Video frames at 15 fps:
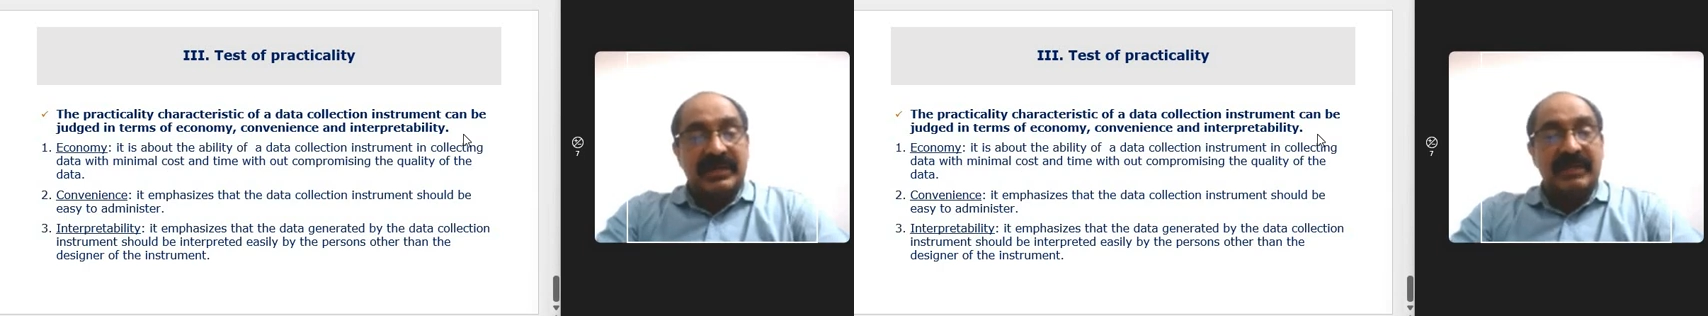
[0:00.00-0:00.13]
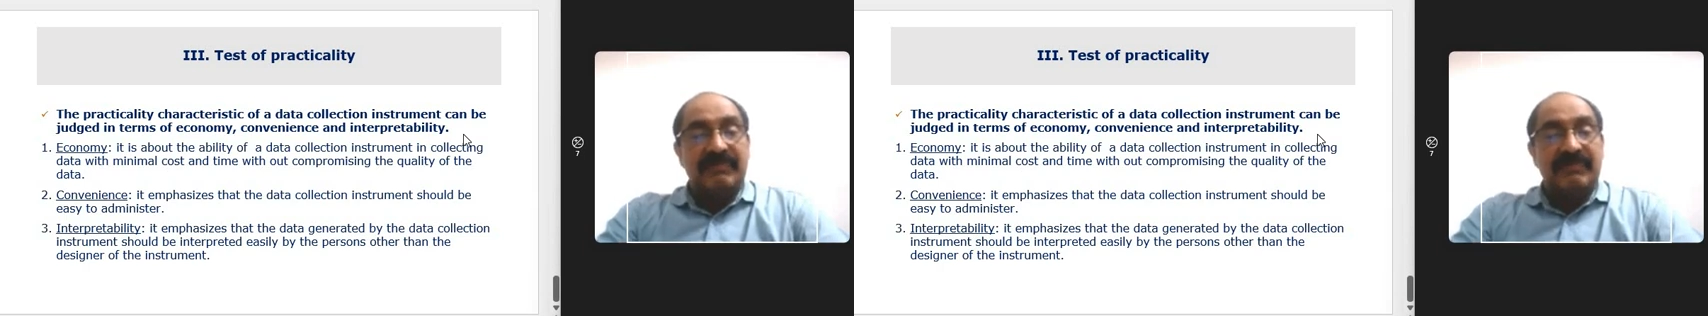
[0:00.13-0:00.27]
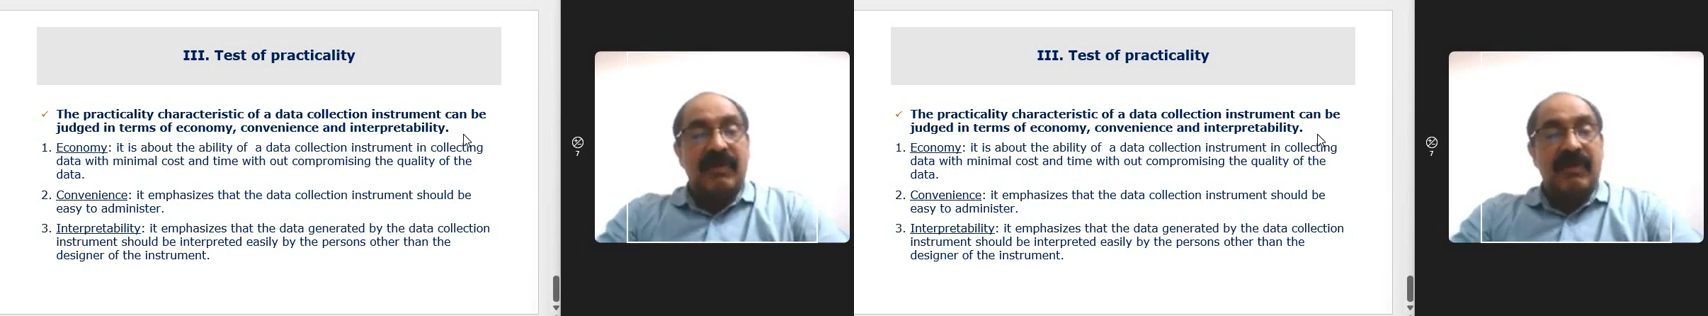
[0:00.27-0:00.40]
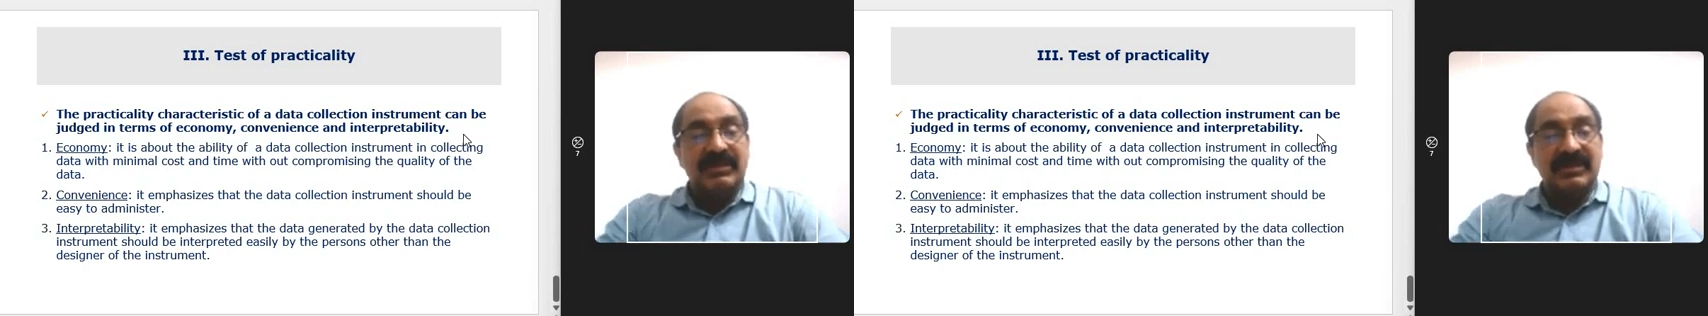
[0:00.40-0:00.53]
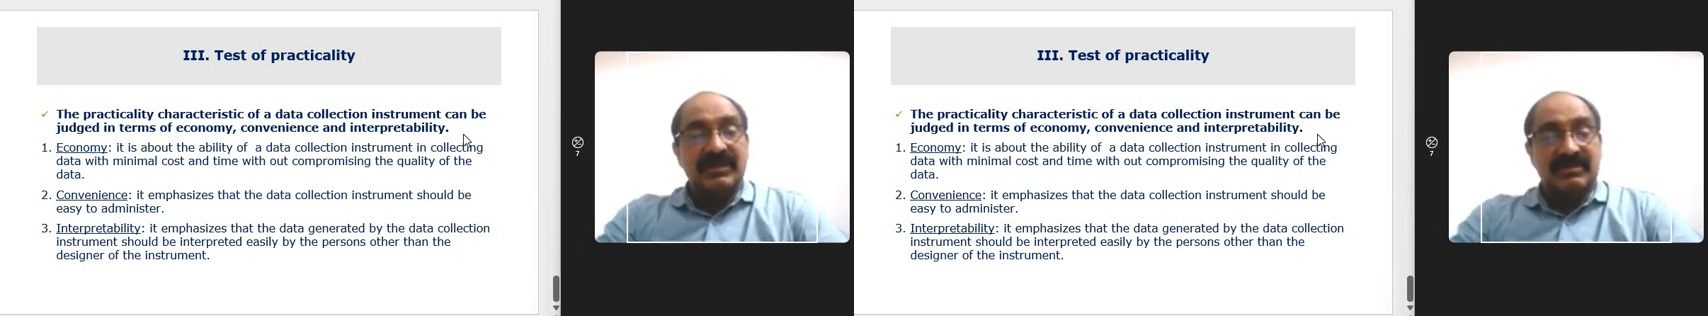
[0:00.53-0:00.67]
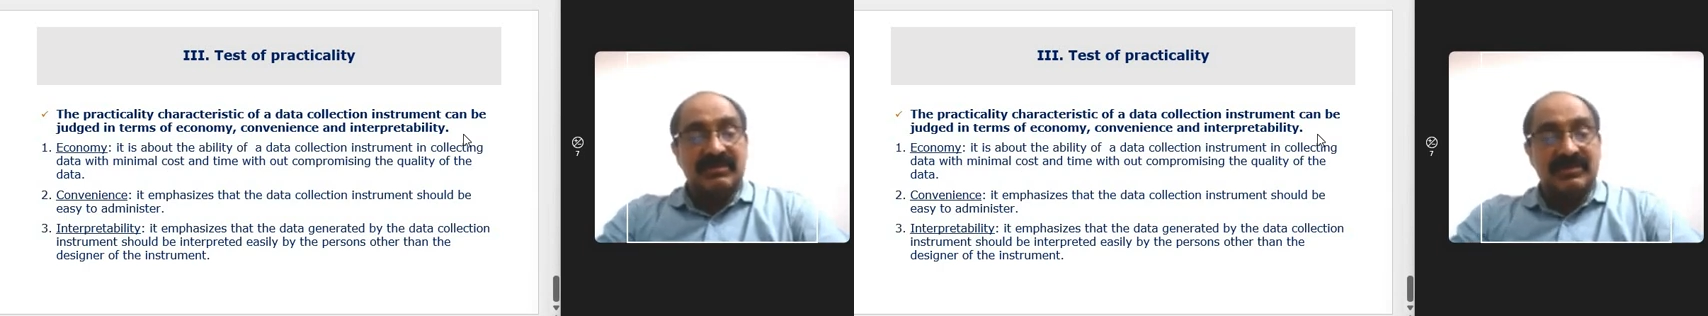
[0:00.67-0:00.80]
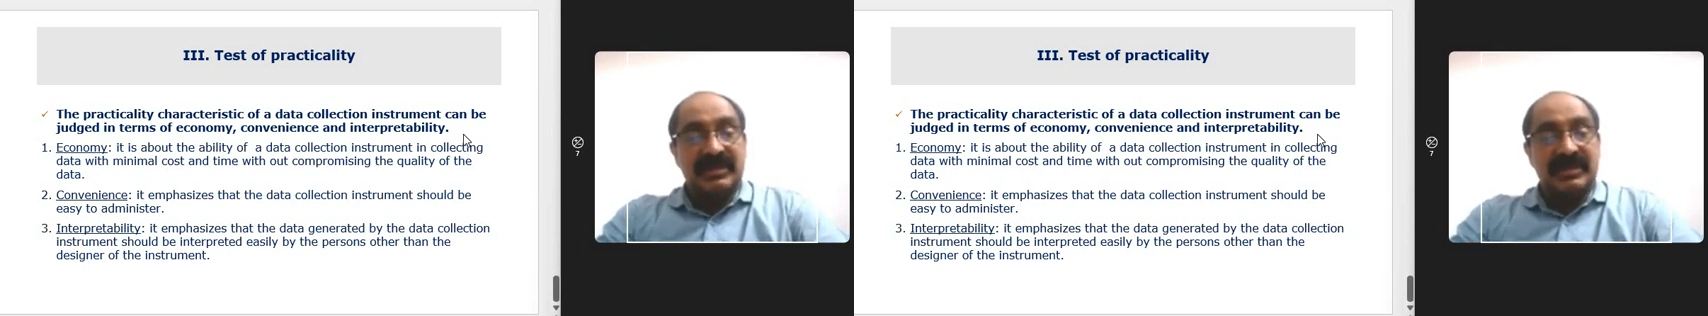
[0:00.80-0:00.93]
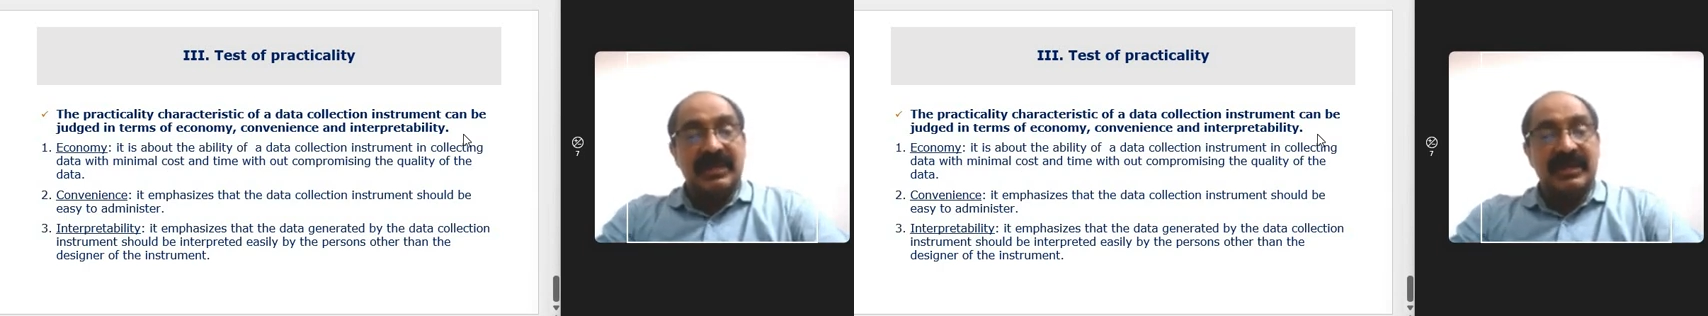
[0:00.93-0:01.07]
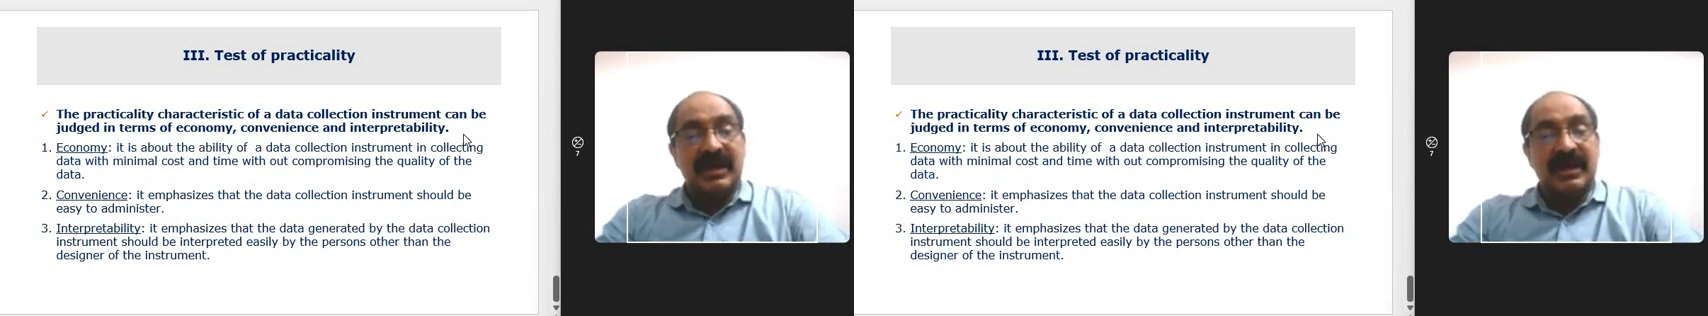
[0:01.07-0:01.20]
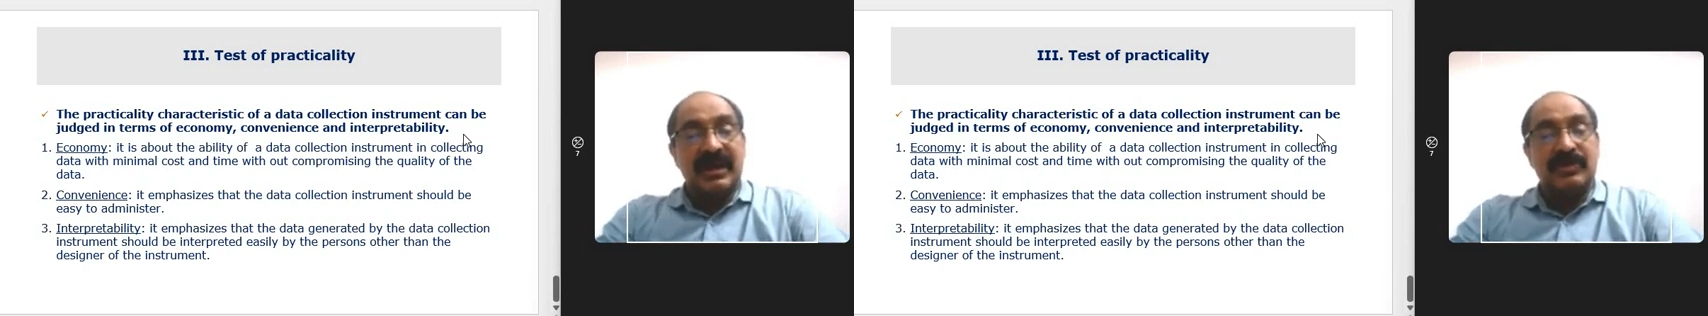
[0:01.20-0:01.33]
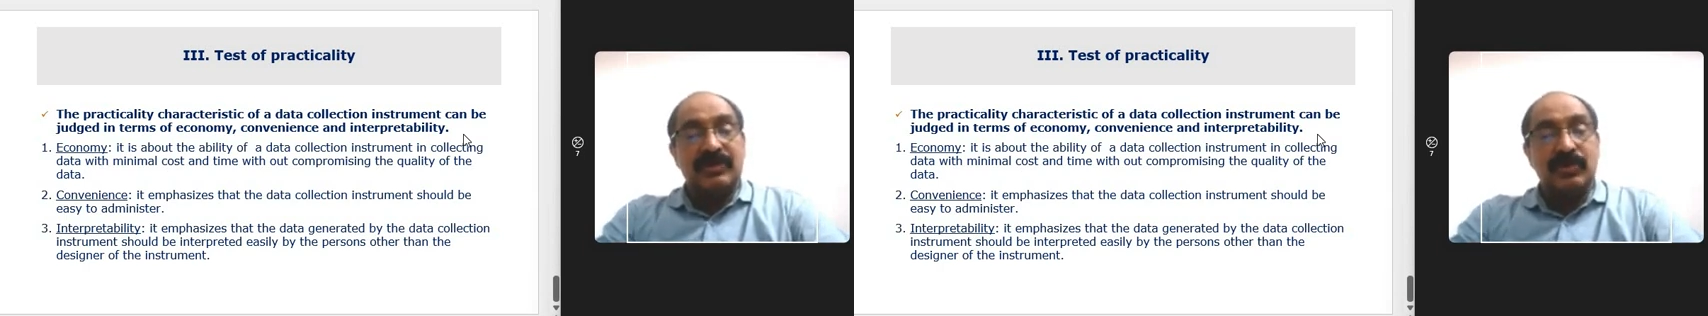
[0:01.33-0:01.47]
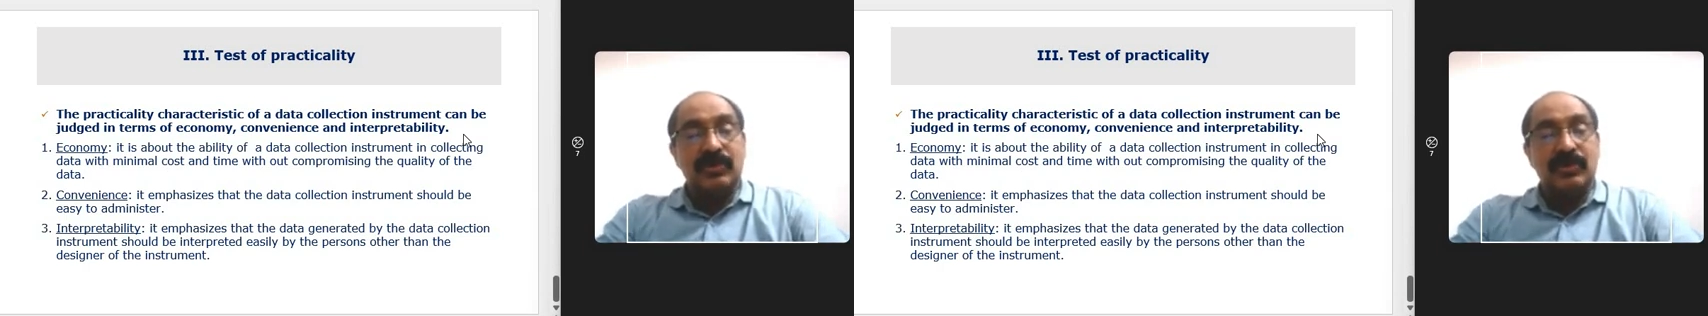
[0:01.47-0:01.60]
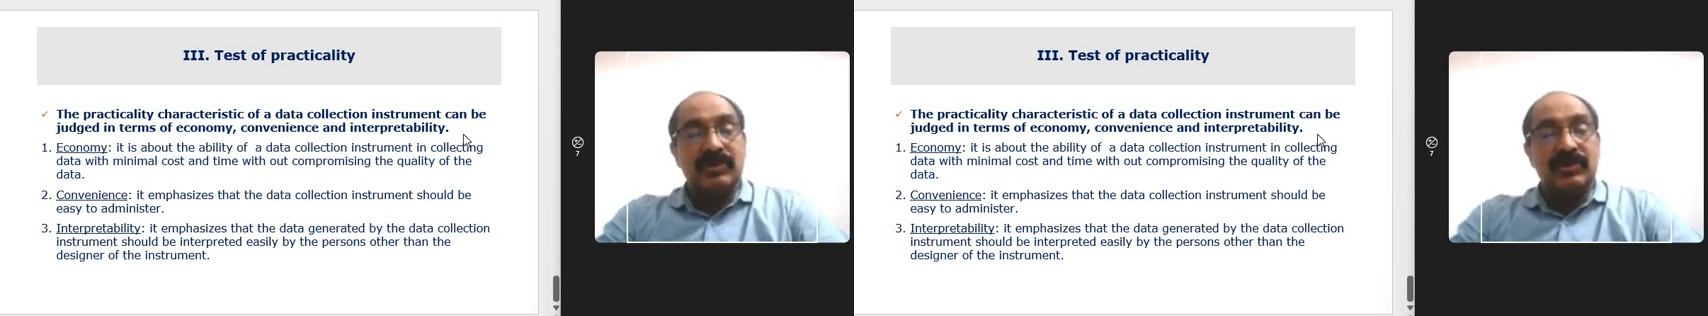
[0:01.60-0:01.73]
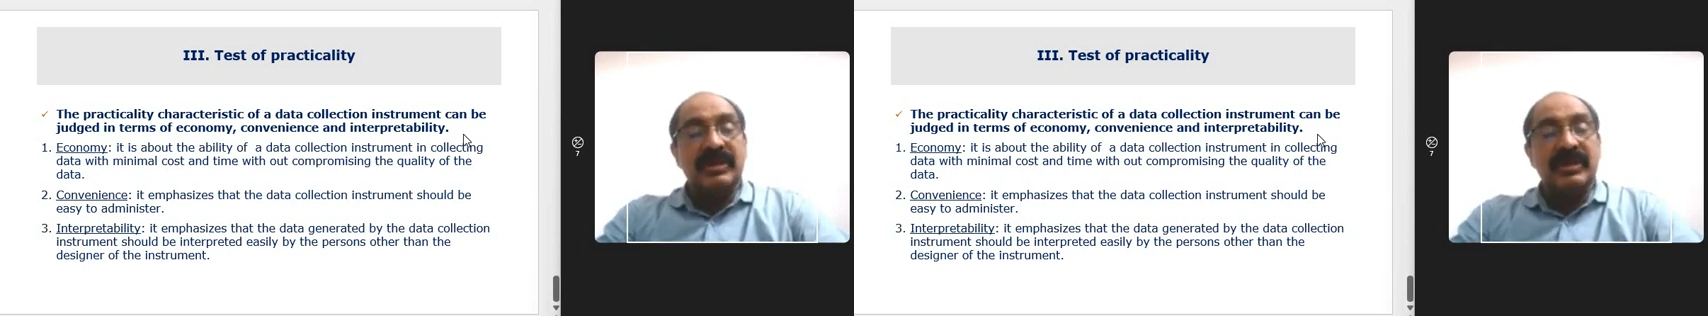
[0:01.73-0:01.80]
if all the three are good,